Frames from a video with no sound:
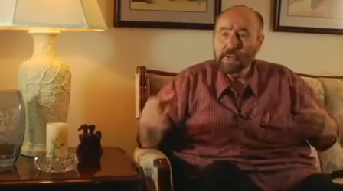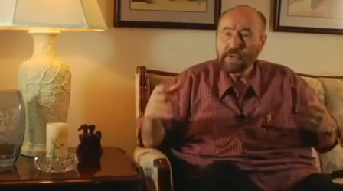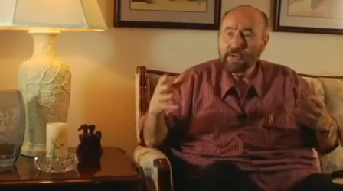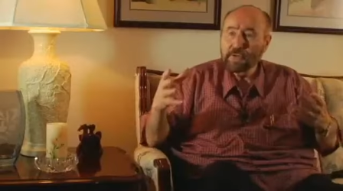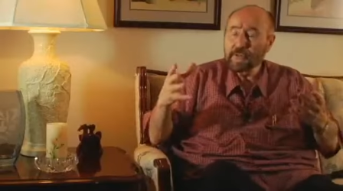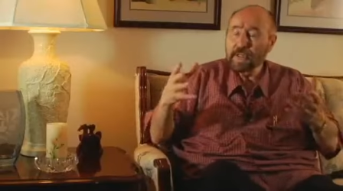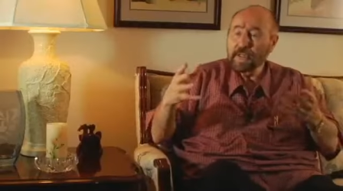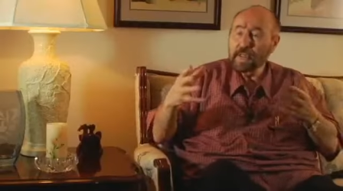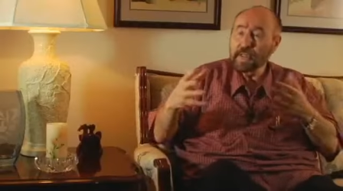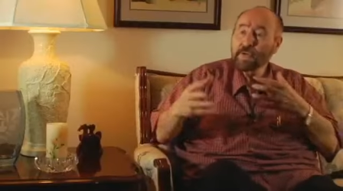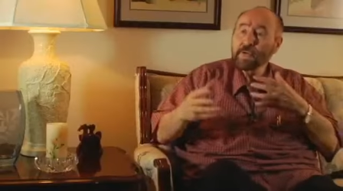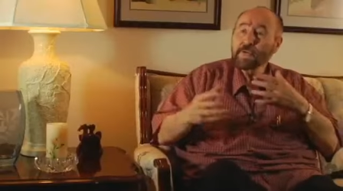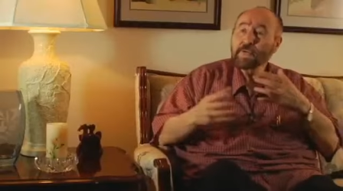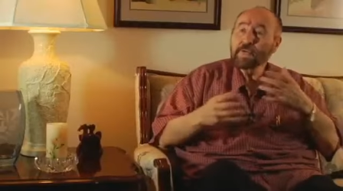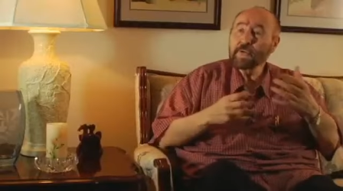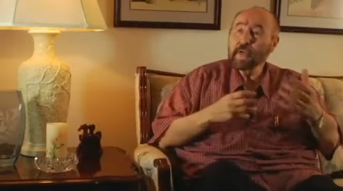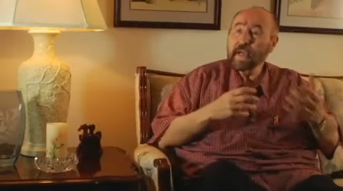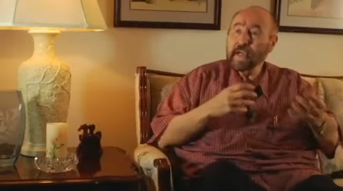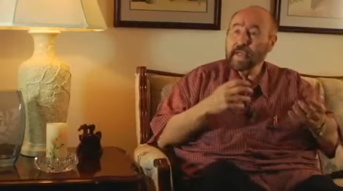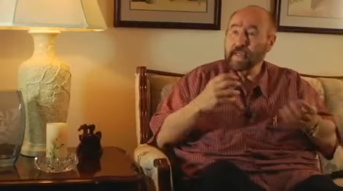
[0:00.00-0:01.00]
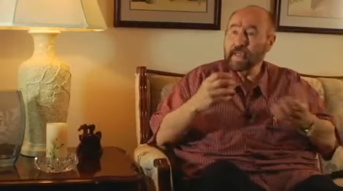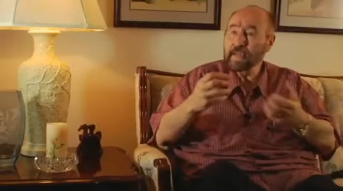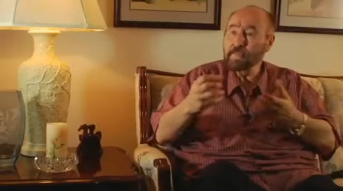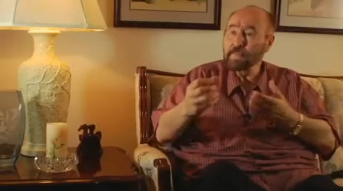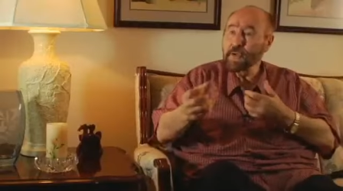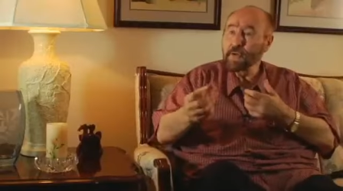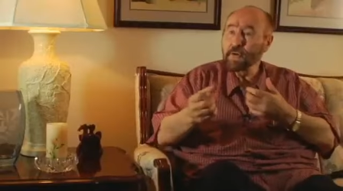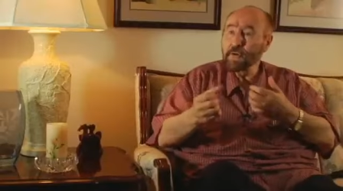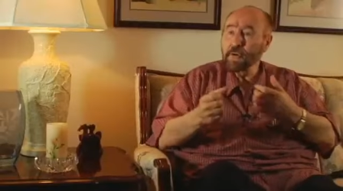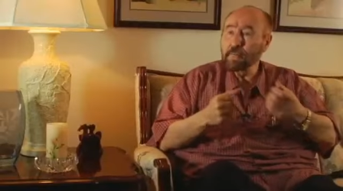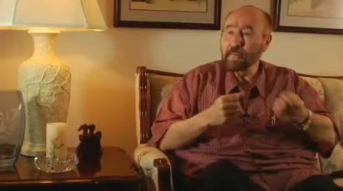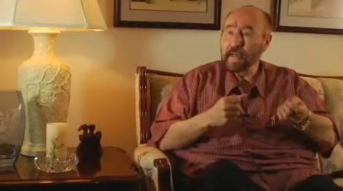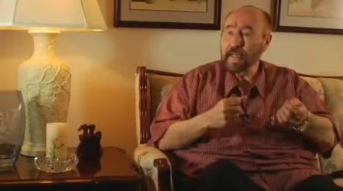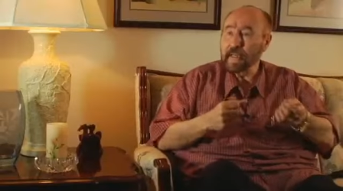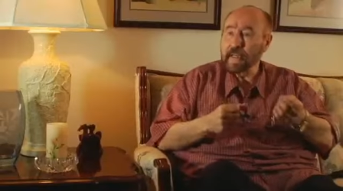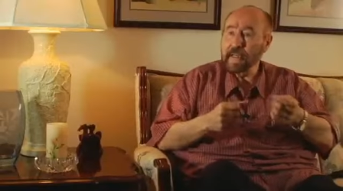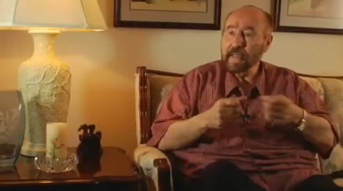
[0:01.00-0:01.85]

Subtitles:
But you see, you create them normally.